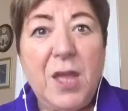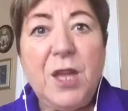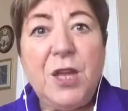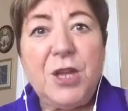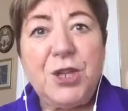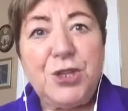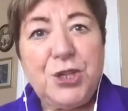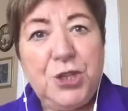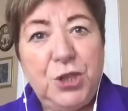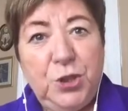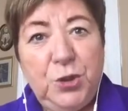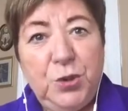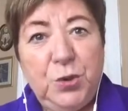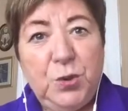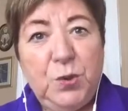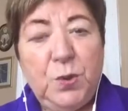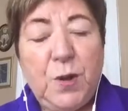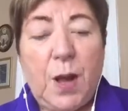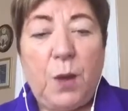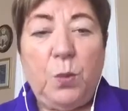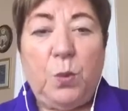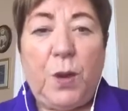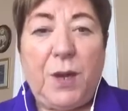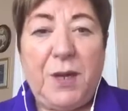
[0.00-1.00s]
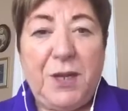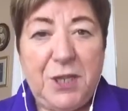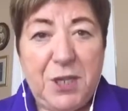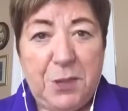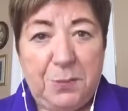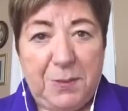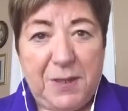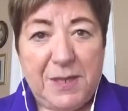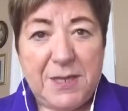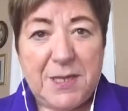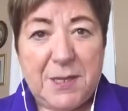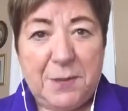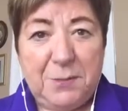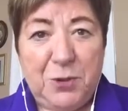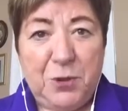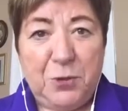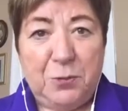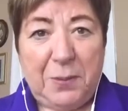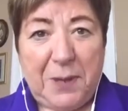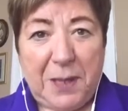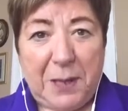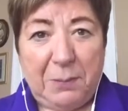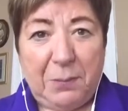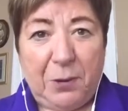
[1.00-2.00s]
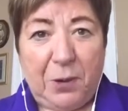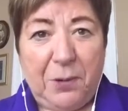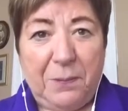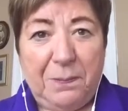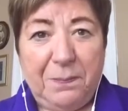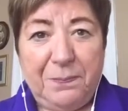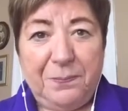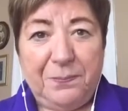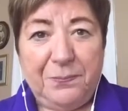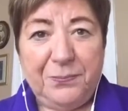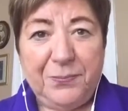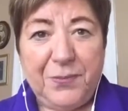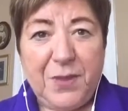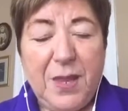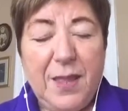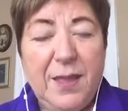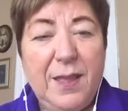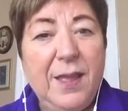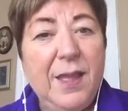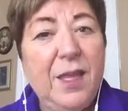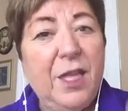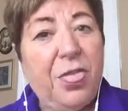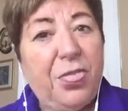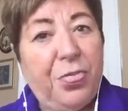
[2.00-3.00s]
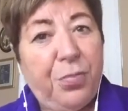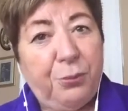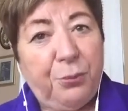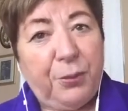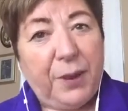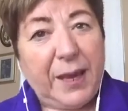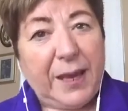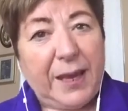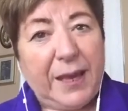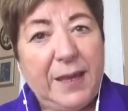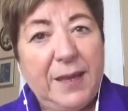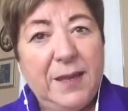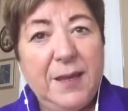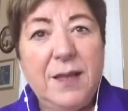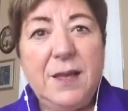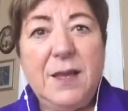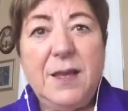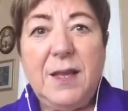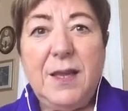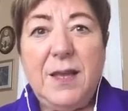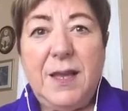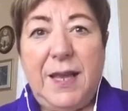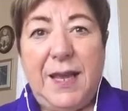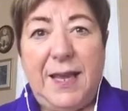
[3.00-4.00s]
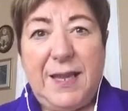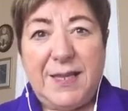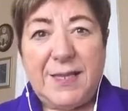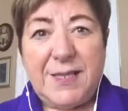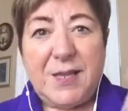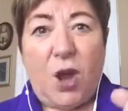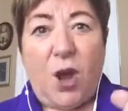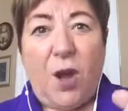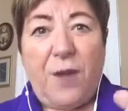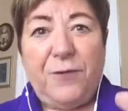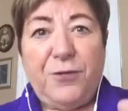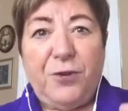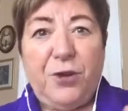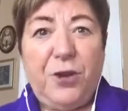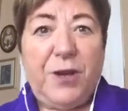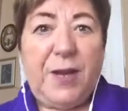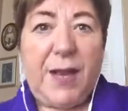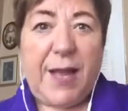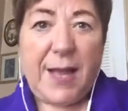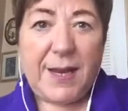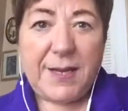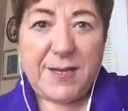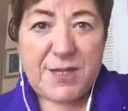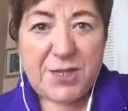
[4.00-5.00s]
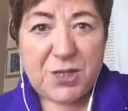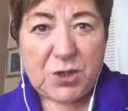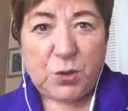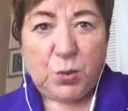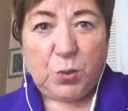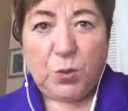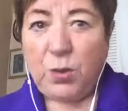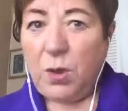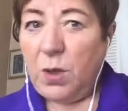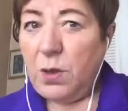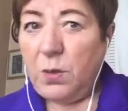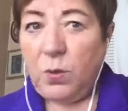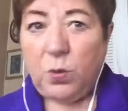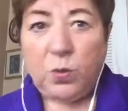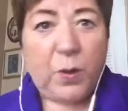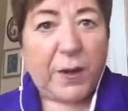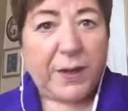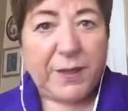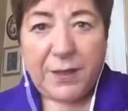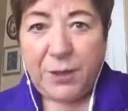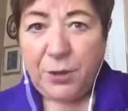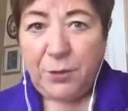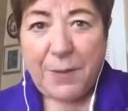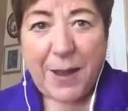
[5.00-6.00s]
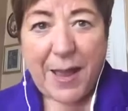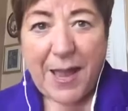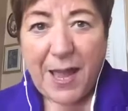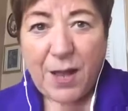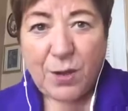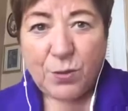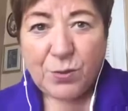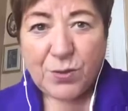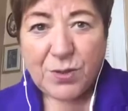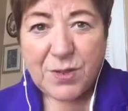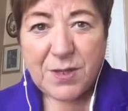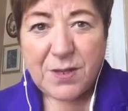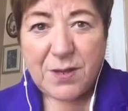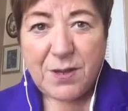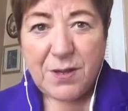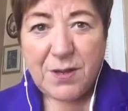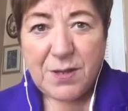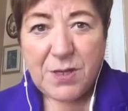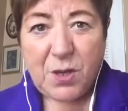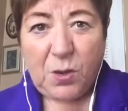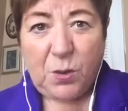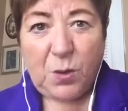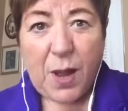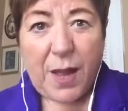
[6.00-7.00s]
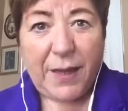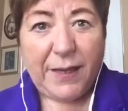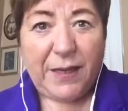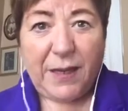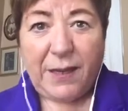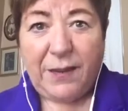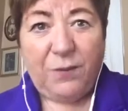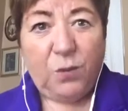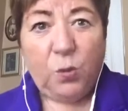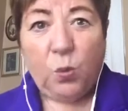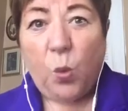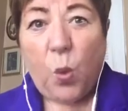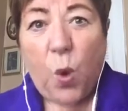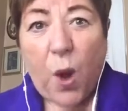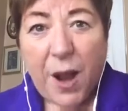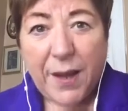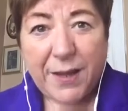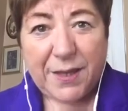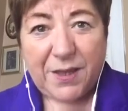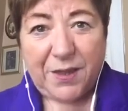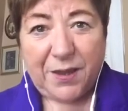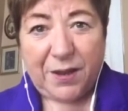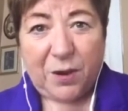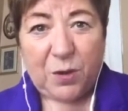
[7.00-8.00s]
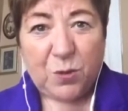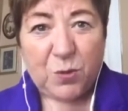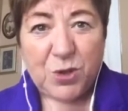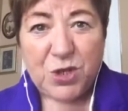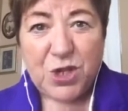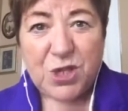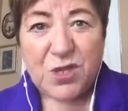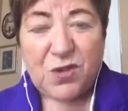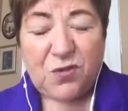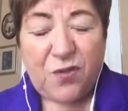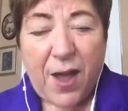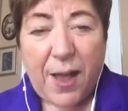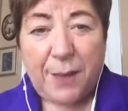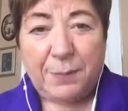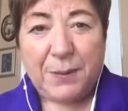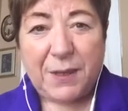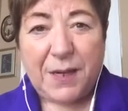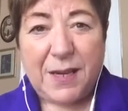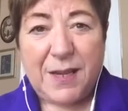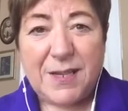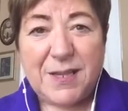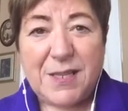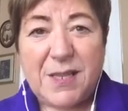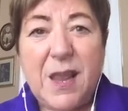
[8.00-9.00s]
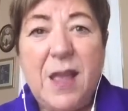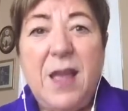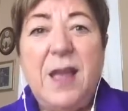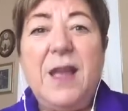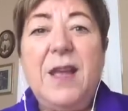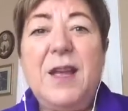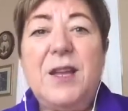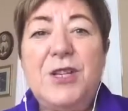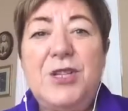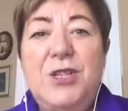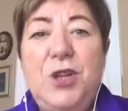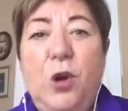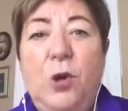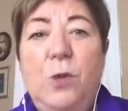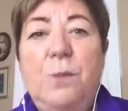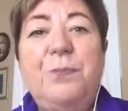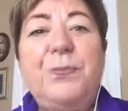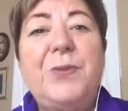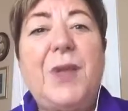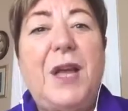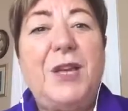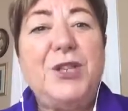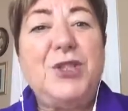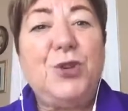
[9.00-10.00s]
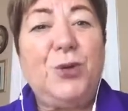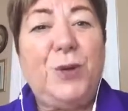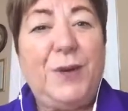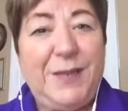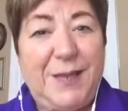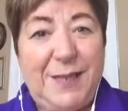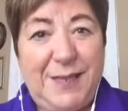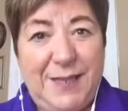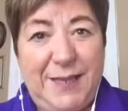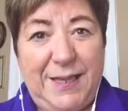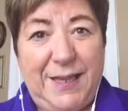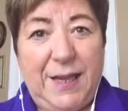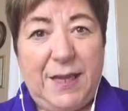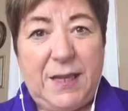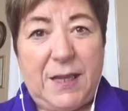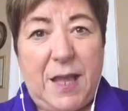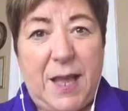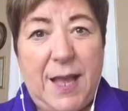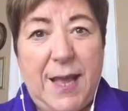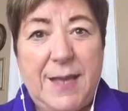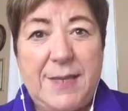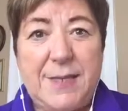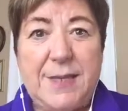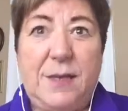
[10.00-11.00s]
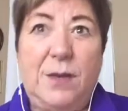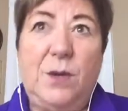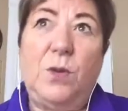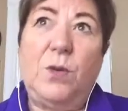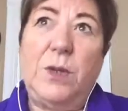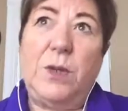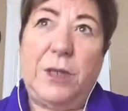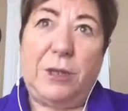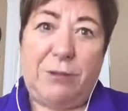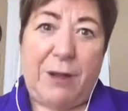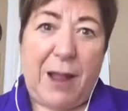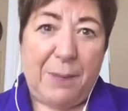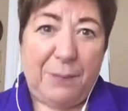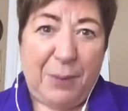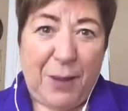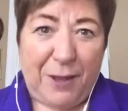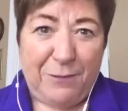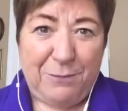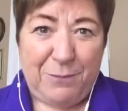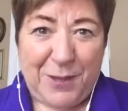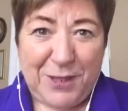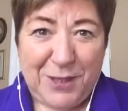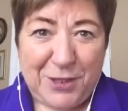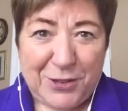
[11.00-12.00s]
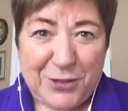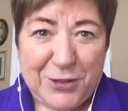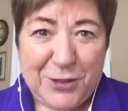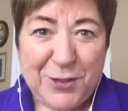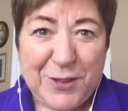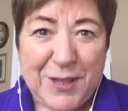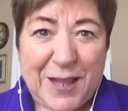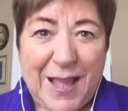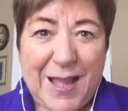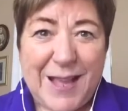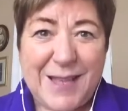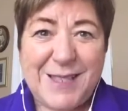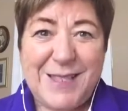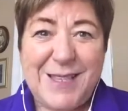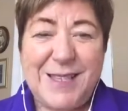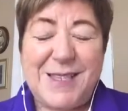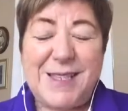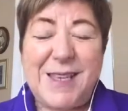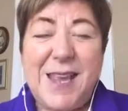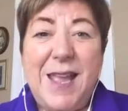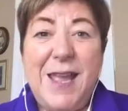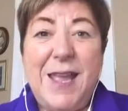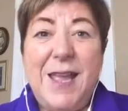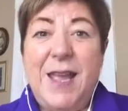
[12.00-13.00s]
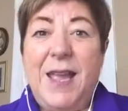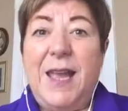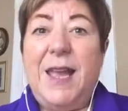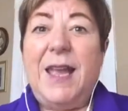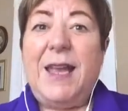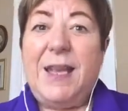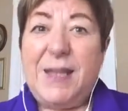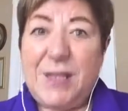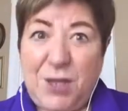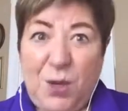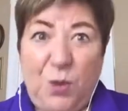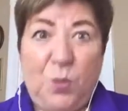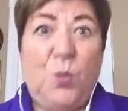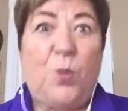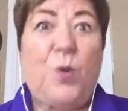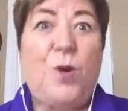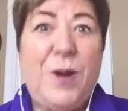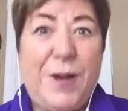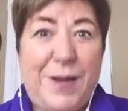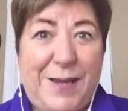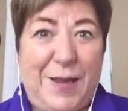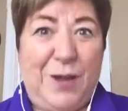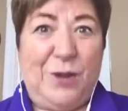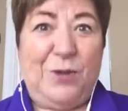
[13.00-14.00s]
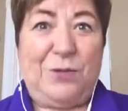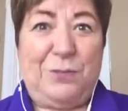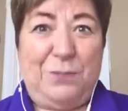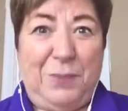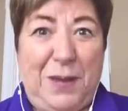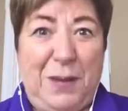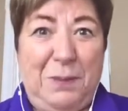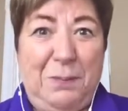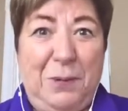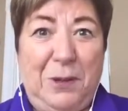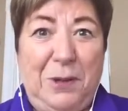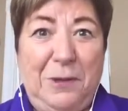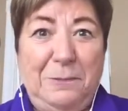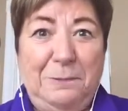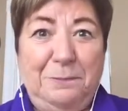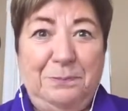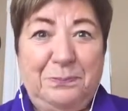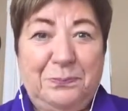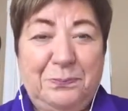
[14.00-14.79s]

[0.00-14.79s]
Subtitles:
2, I wanted to meet some new people. 3, it's offered at a school right near my house, so I can even walk there, which is fabulous. So I joined a NIA class, and holy crap, I've been to 2 classes. It's a workout, people.